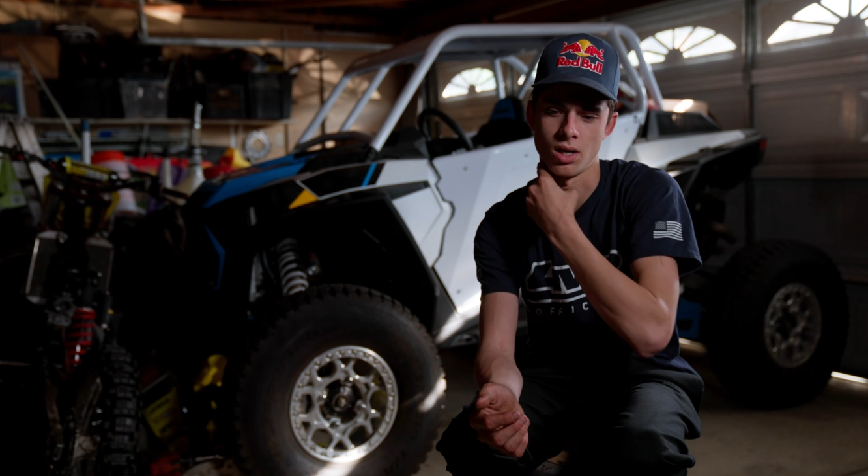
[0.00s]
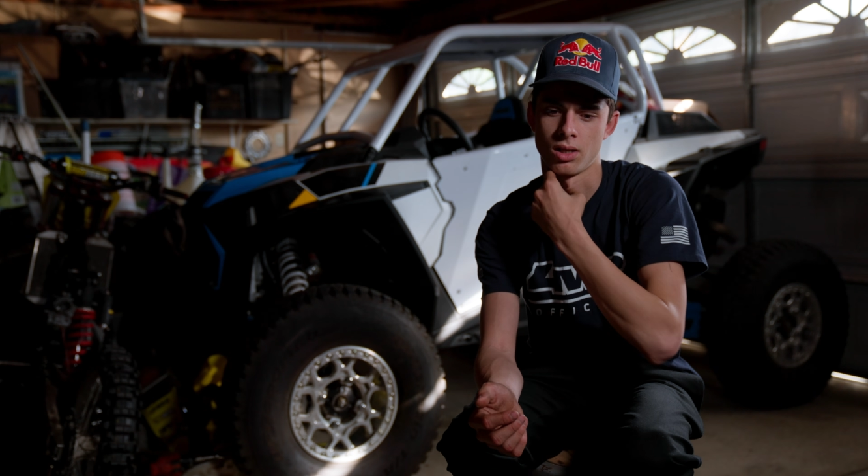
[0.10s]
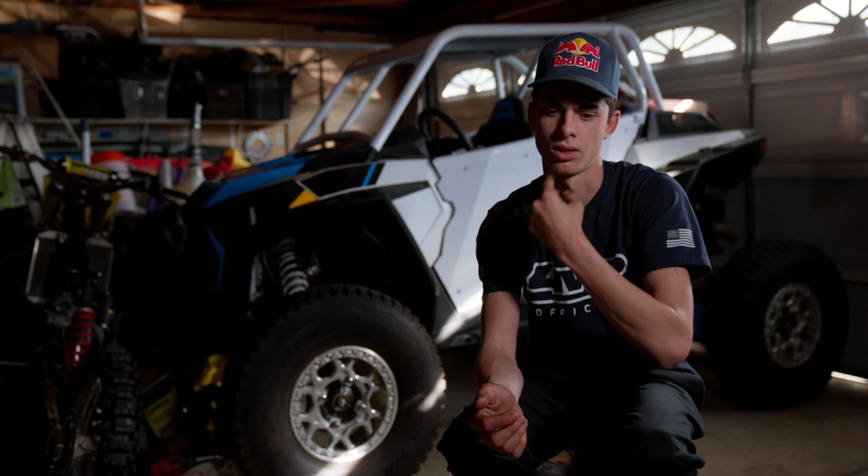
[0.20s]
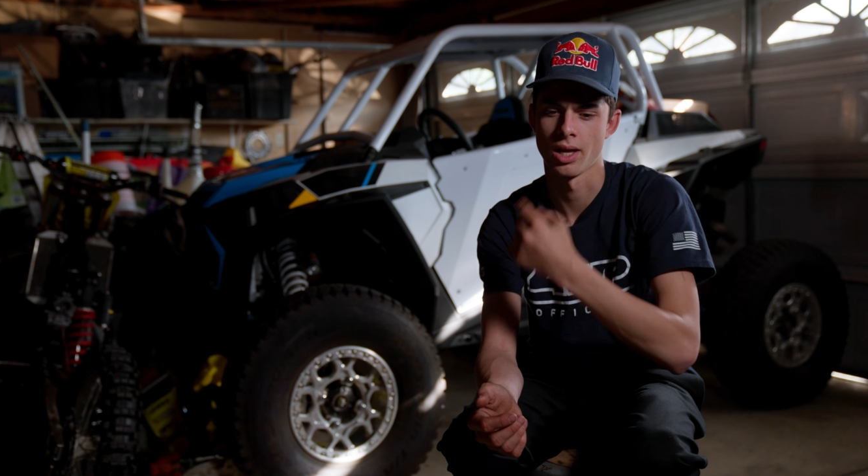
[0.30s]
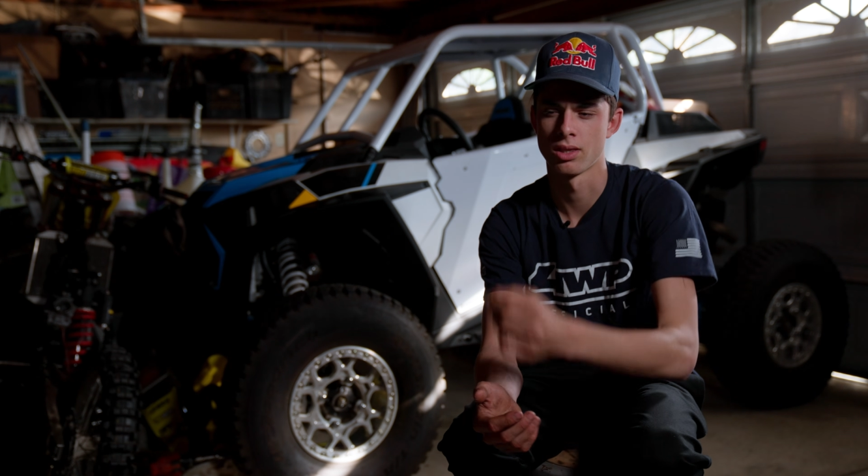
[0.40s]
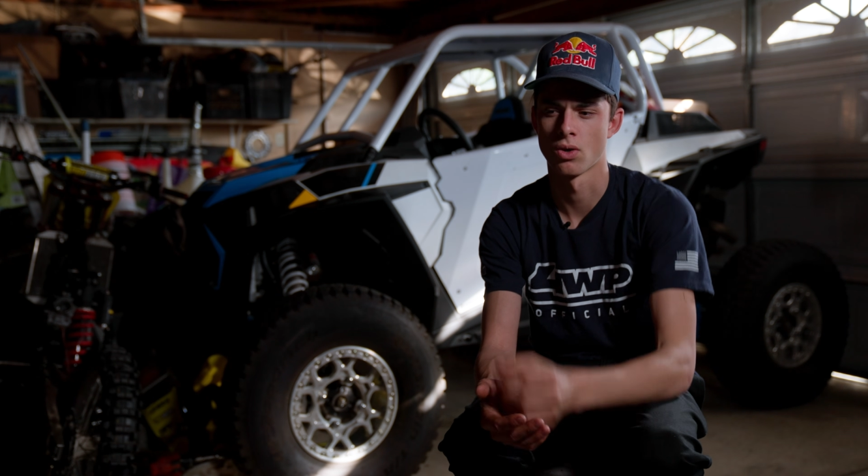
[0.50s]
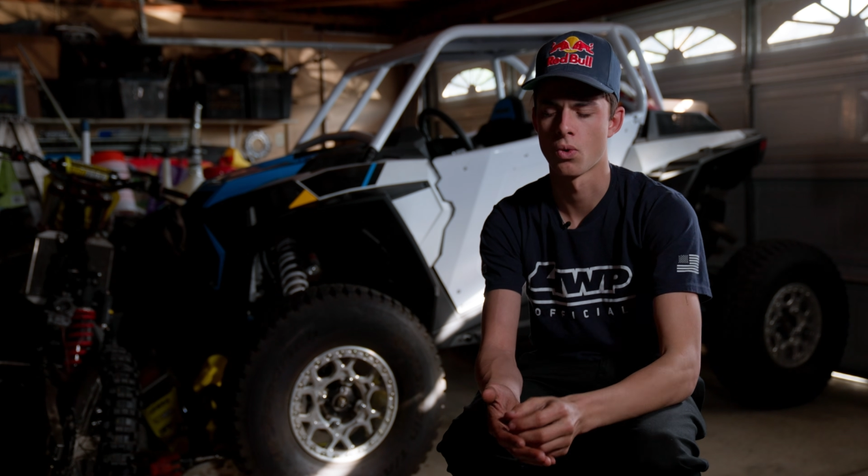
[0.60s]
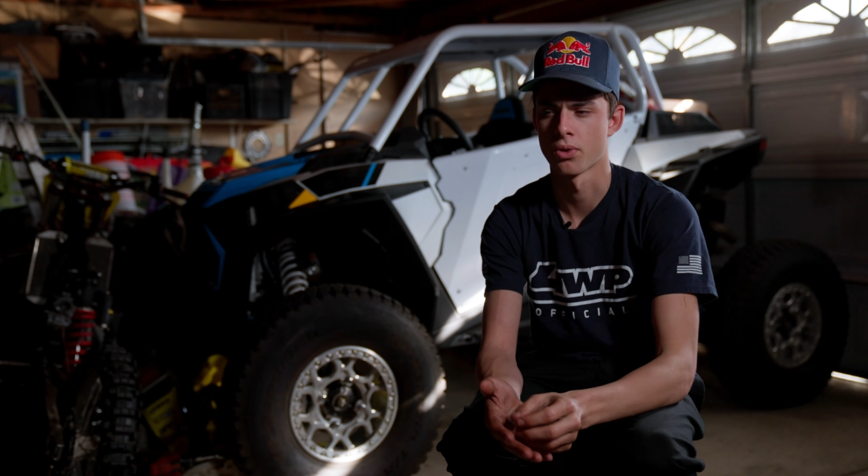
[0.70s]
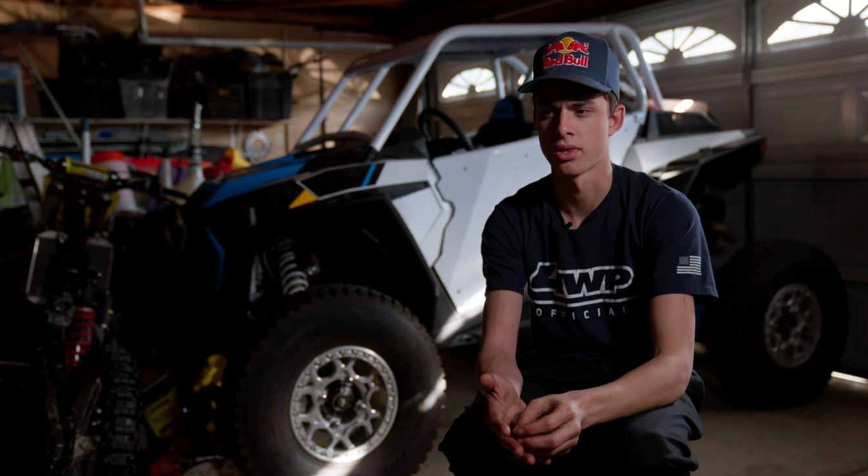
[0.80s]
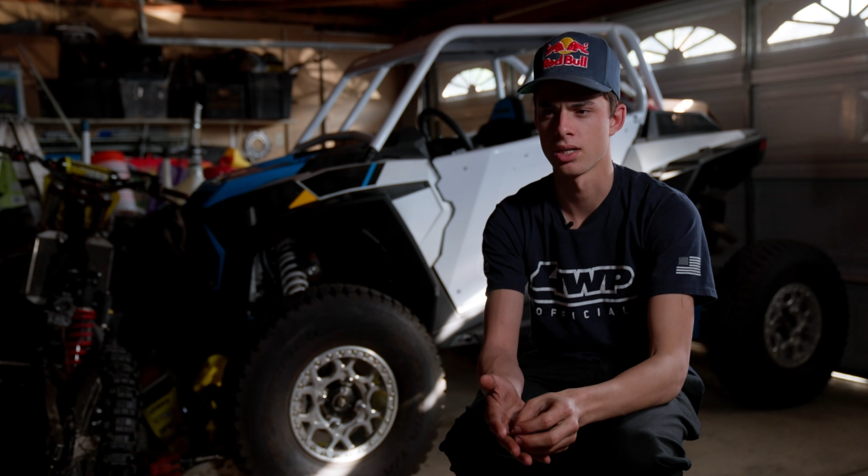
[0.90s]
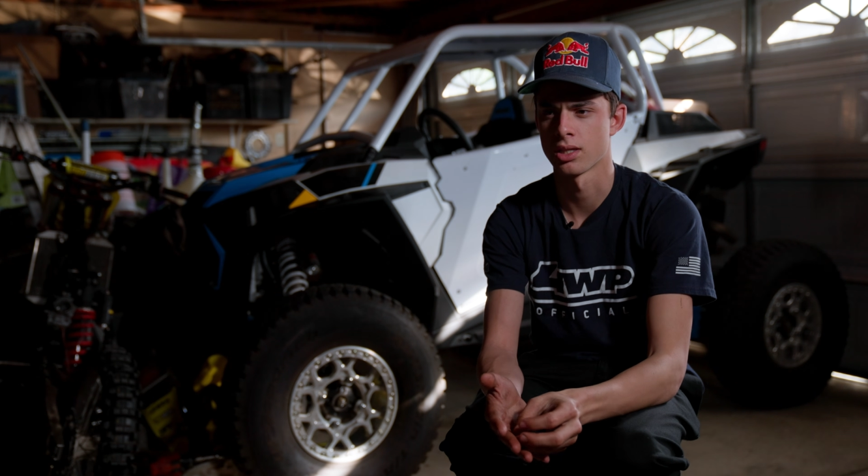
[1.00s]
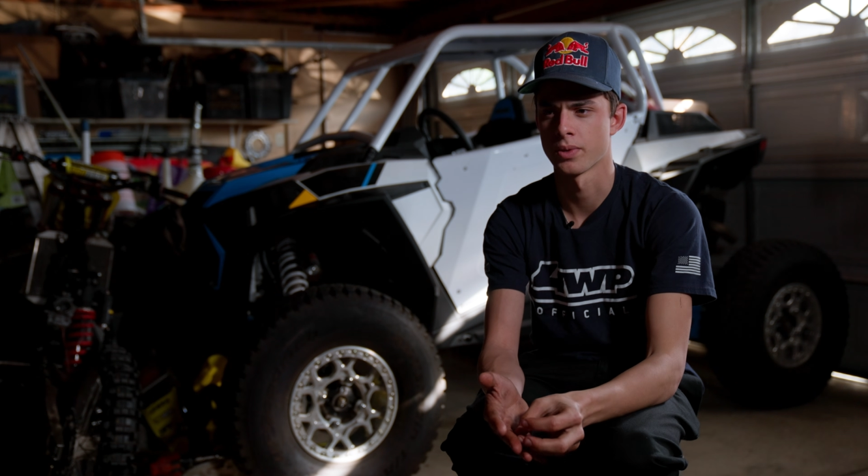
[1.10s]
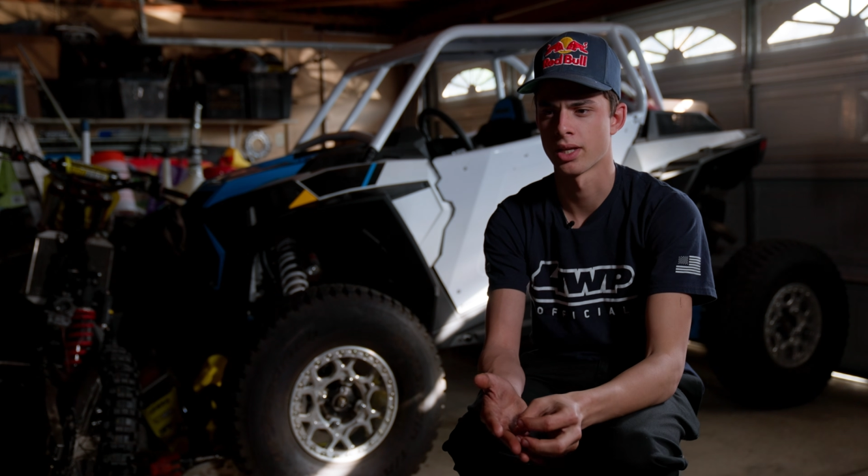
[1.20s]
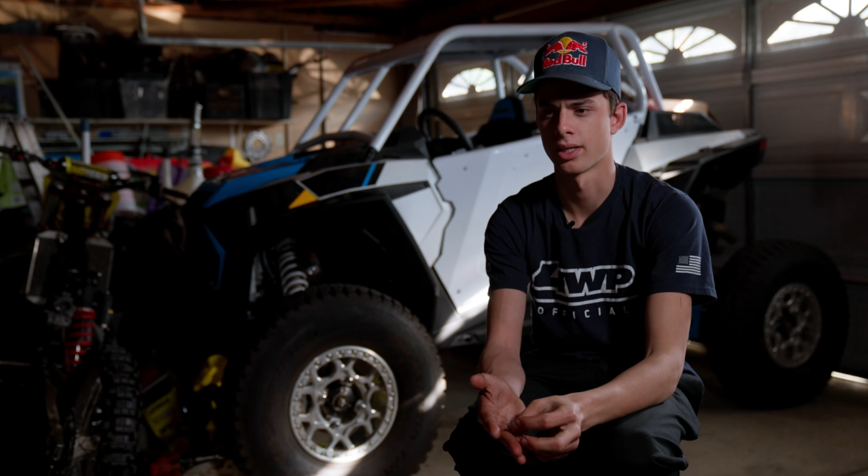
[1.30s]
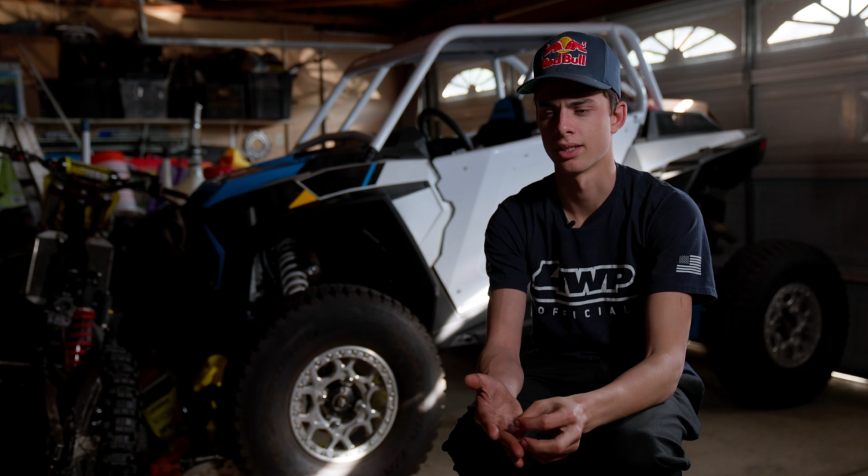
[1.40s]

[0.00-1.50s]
Led the whole thing. I think we had like an